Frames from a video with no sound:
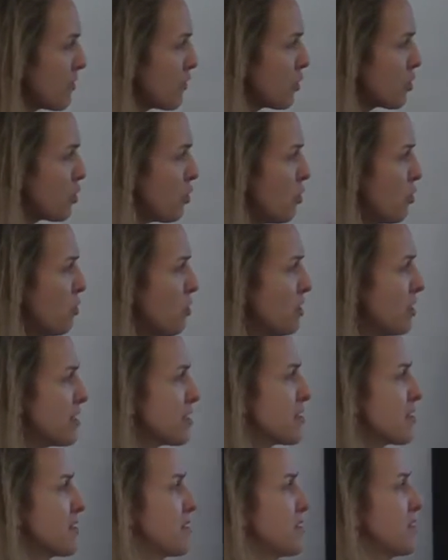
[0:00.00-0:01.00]
the goal
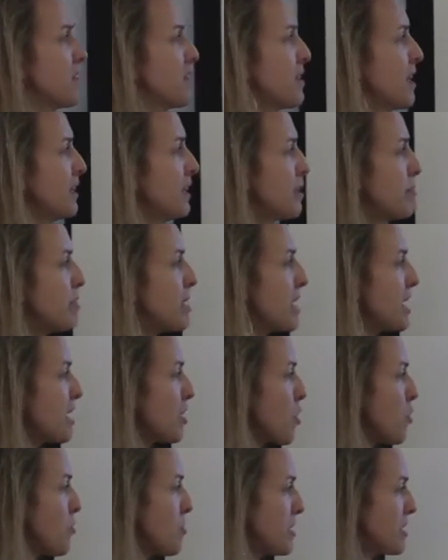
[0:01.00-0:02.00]
is to
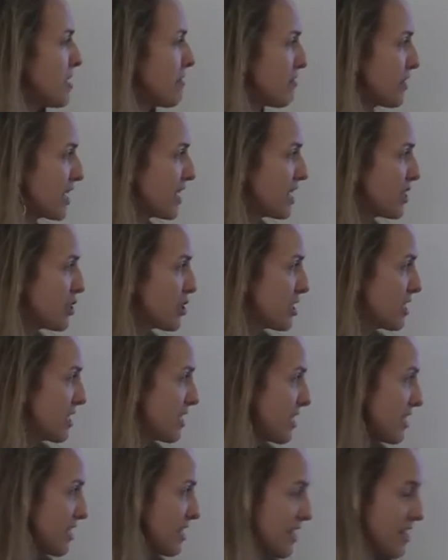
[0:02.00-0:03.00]
eliminate open defecation
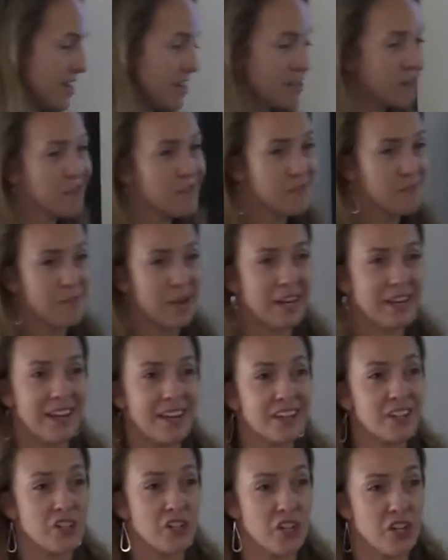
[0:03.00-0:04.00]
in India by
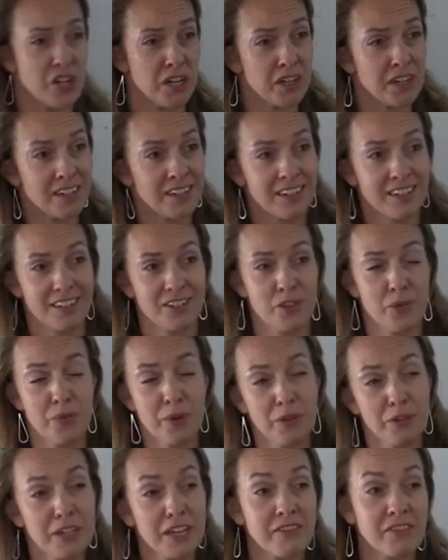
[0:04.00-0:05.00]
next year, so
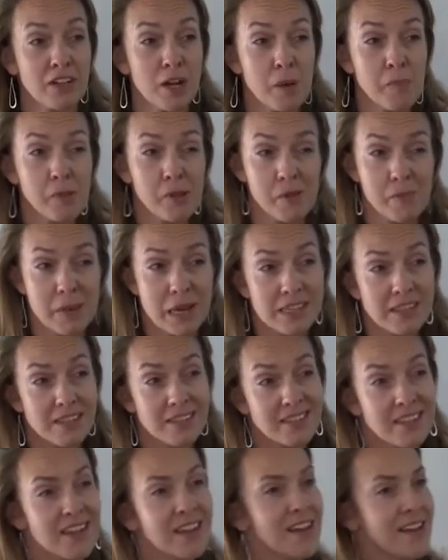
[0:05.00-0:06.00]
we only have a couple of
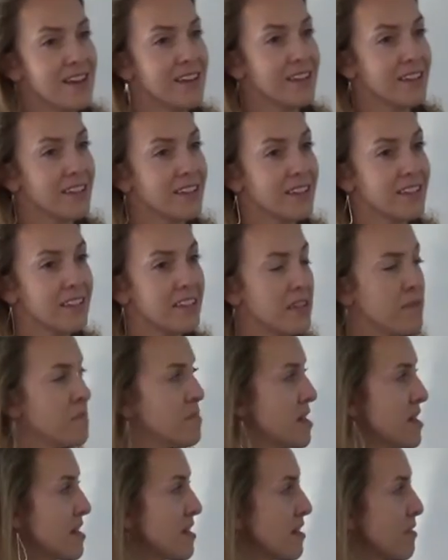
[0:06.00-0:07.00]
months. Doesn't seem
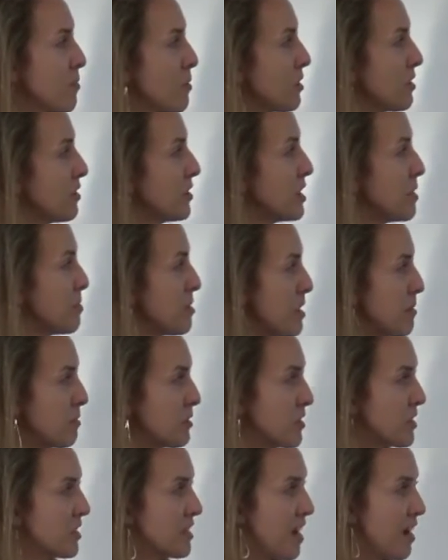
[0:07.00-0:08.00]
like we're going to be
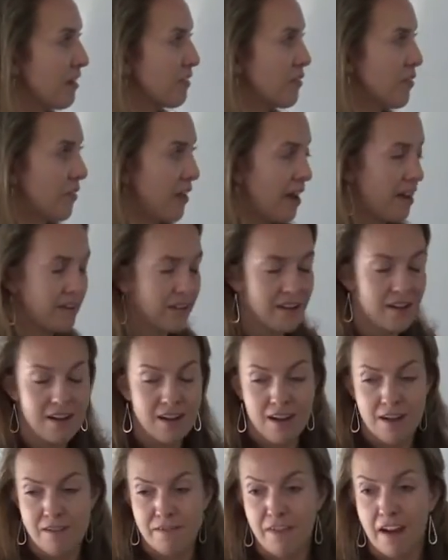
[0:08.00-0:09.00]
able to tackle that
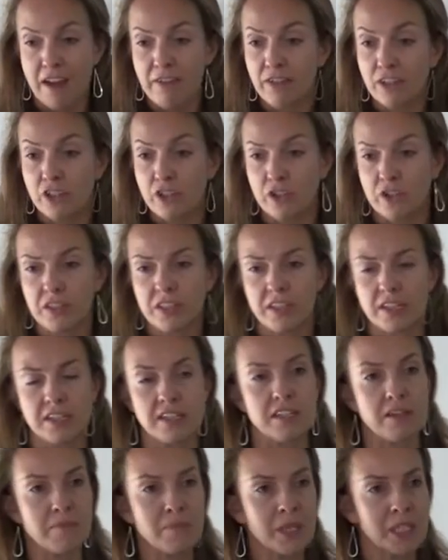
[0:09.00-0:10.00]

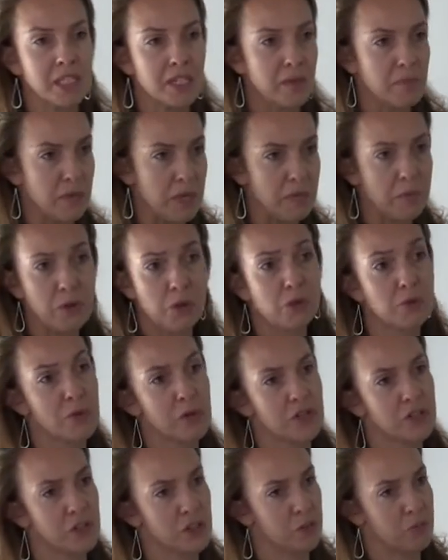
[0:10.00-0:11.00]
560 million people who
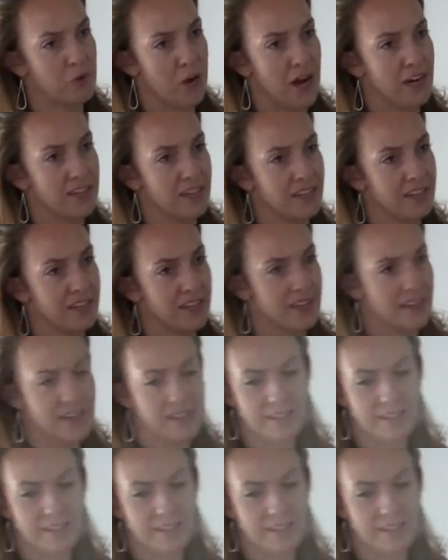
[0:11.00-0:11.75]
are still practicing